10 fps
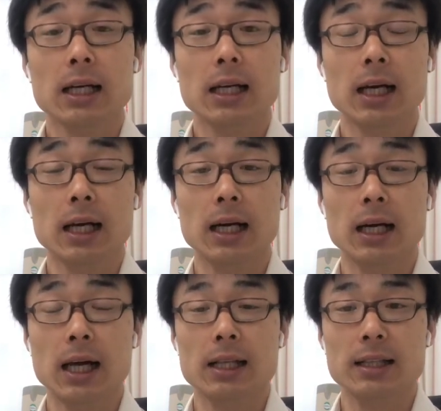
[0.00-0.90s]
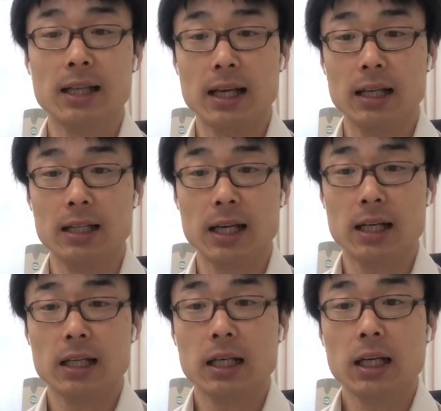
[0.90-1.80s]
uh, and then
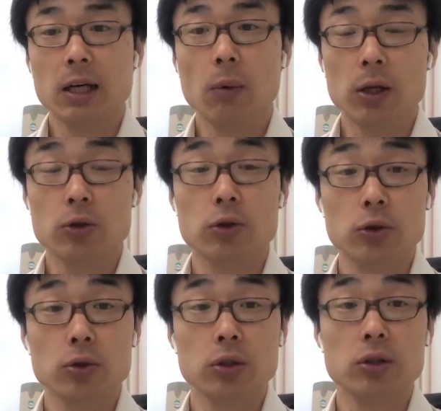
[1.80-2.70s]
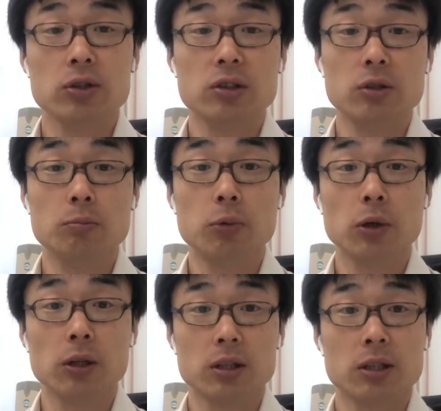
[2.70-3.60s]
what you do is you
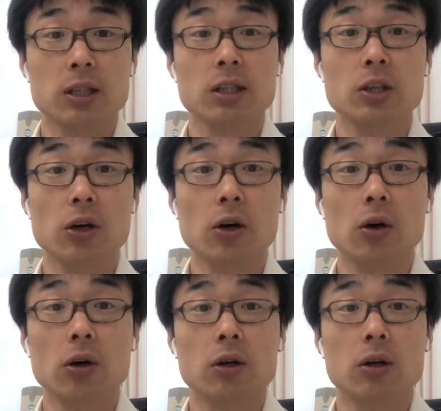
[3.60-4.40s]
put your